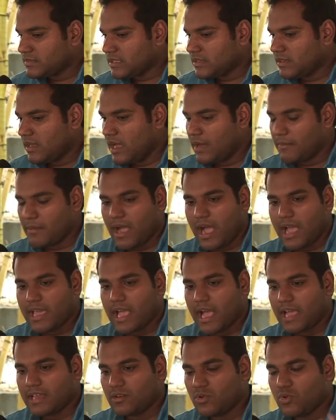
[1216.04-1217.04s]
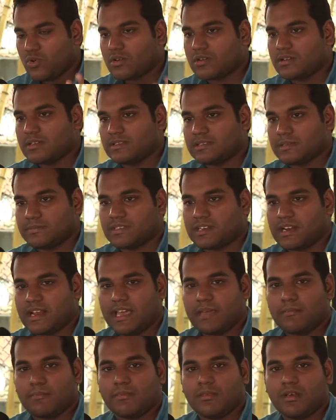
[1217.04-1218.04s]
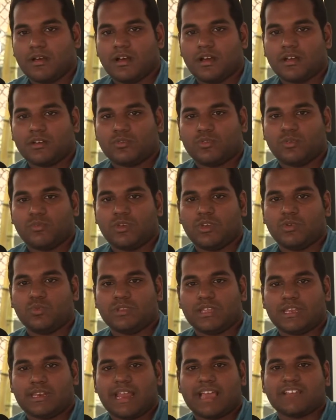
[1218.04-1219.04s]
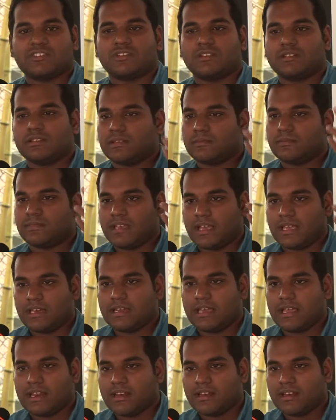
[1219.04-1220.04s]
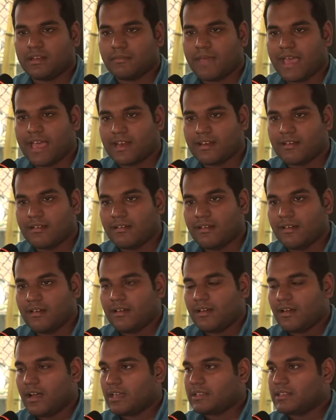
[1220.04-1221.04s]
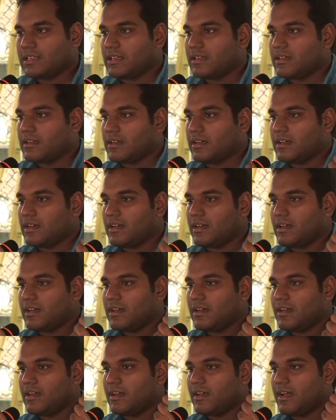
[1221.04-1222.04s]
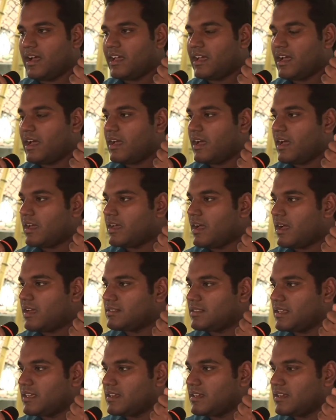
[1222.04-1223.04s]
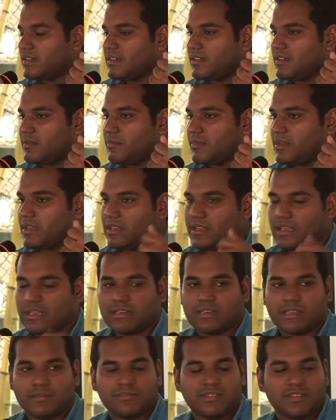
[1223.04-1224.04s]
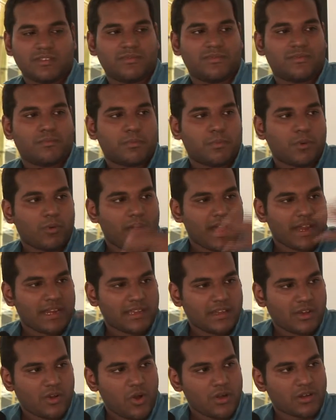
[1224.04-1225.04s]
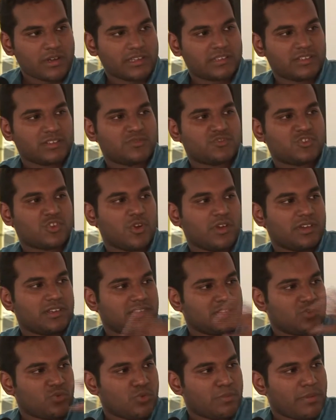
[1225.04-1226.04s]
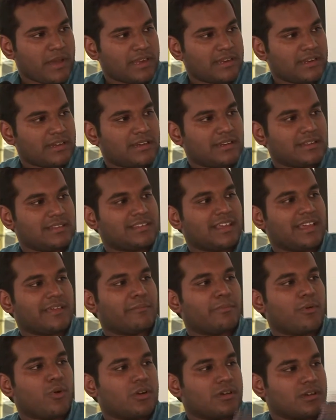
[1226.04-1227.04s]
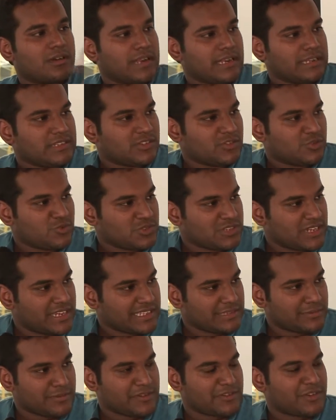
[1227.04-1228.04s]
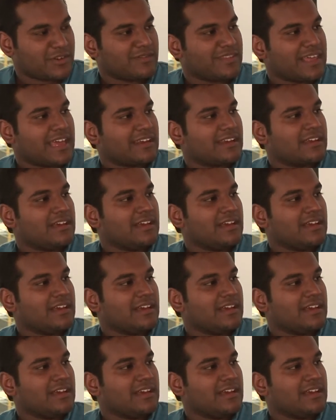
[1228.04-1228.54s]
I don't subscribe to the view that nationalisms are inherently bad. I think I think in terms of providing a context of choice, group identities are important, and institutional expression of that